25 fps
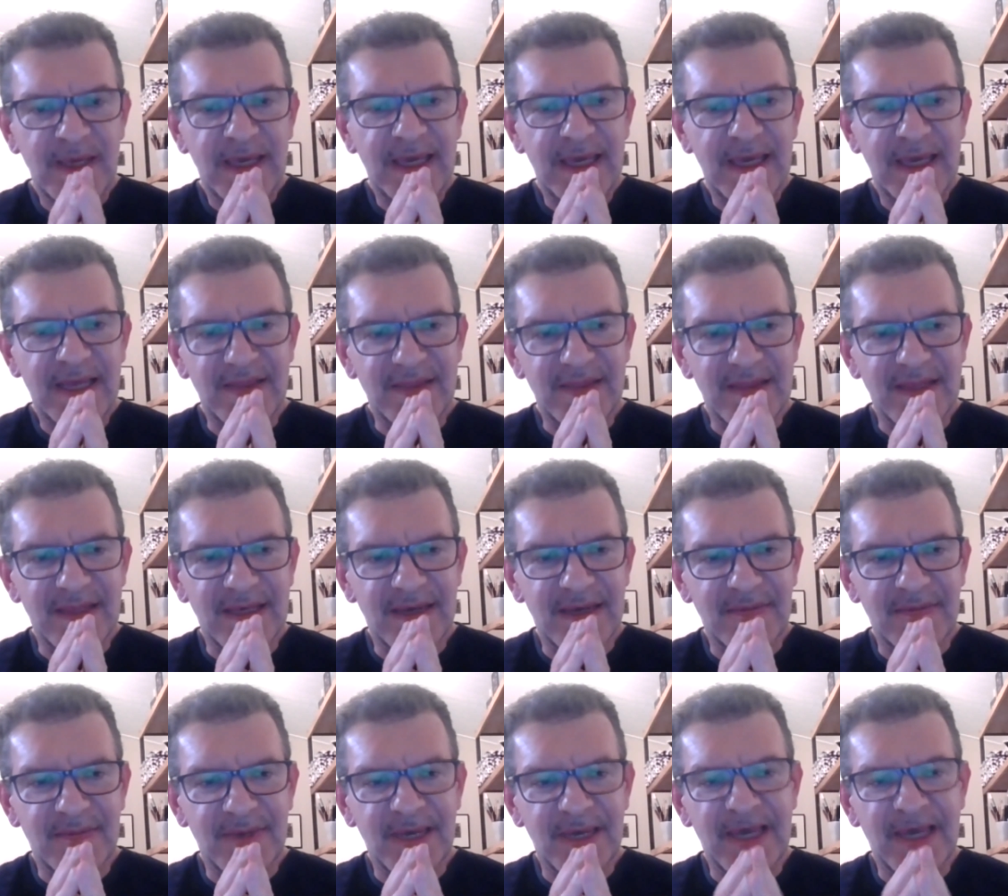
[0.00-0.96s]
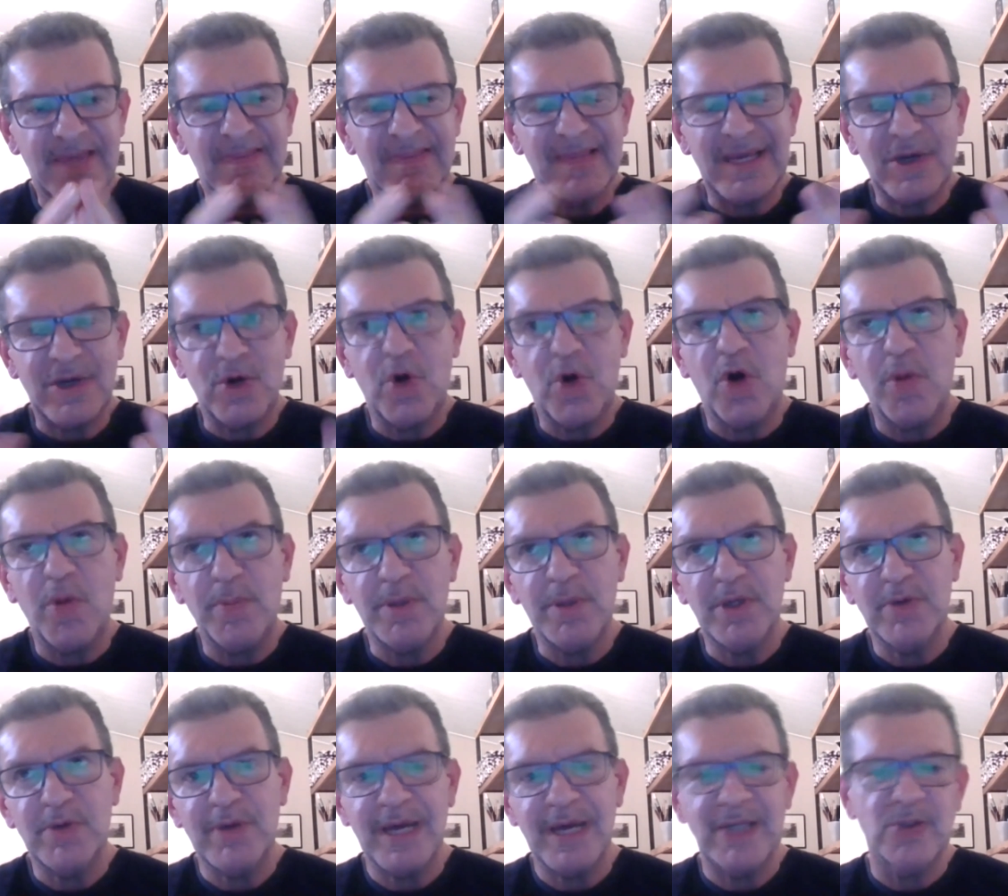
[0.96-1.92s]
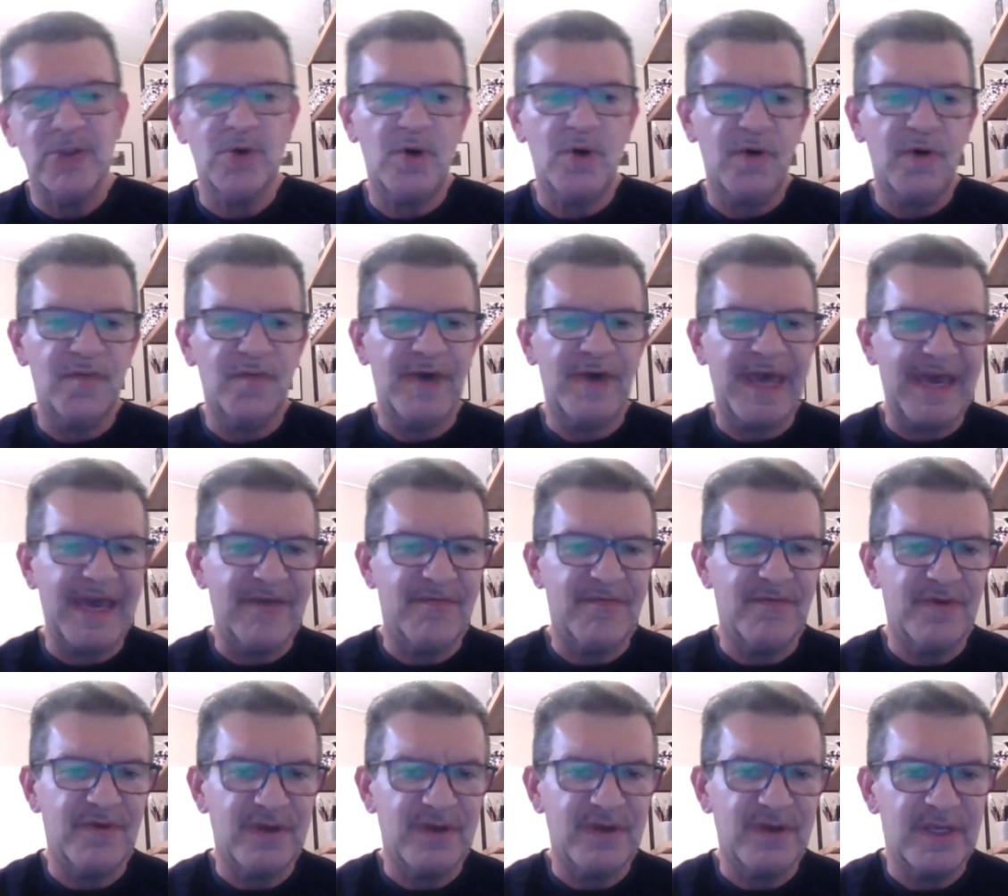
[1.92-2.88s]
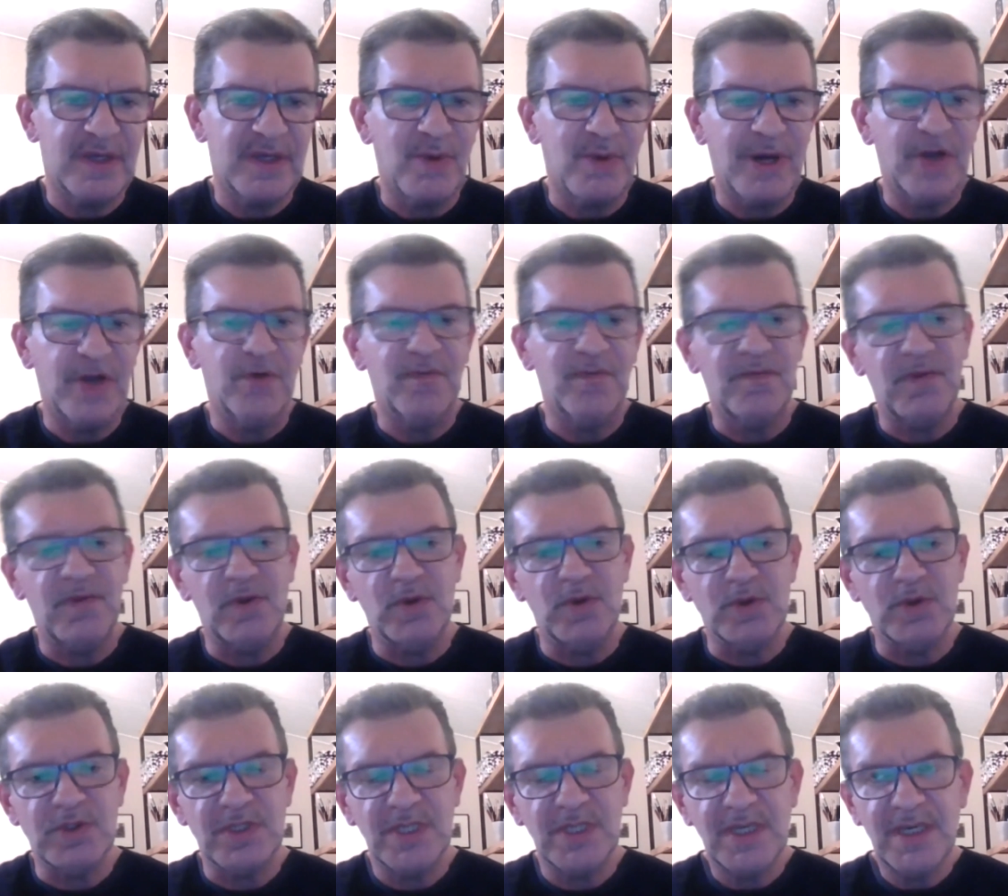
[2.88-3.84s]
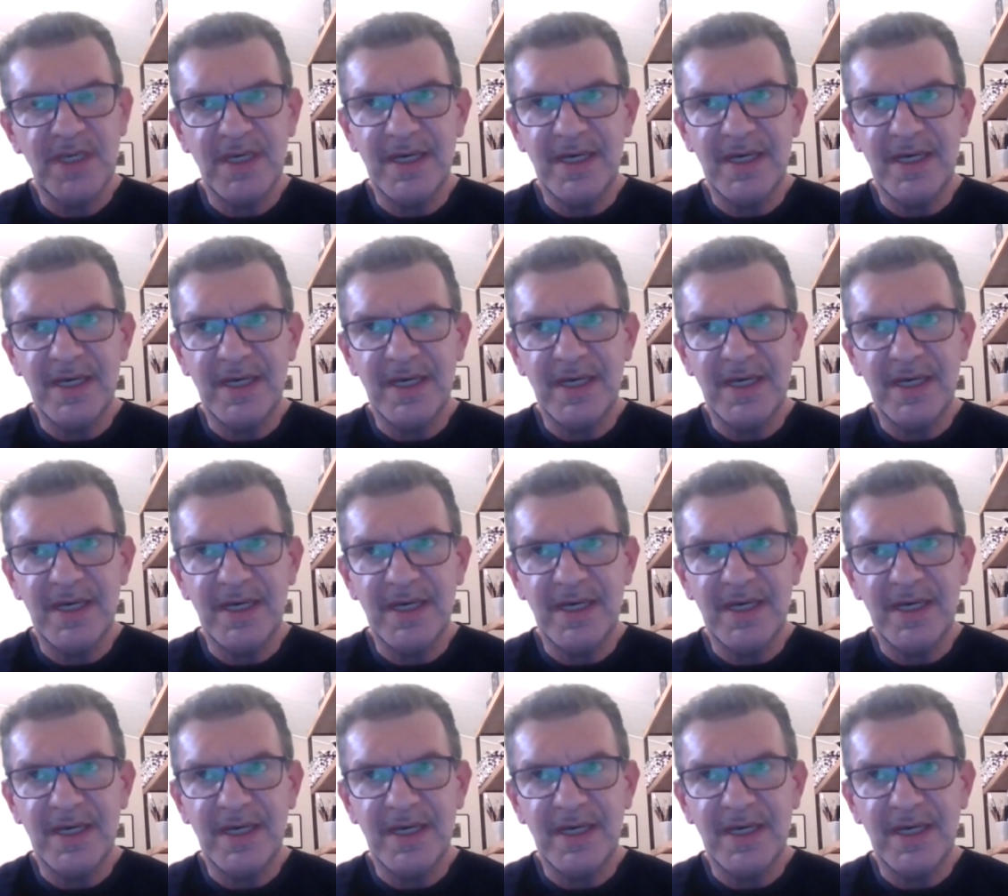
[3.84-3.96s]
and the copyright of every one of those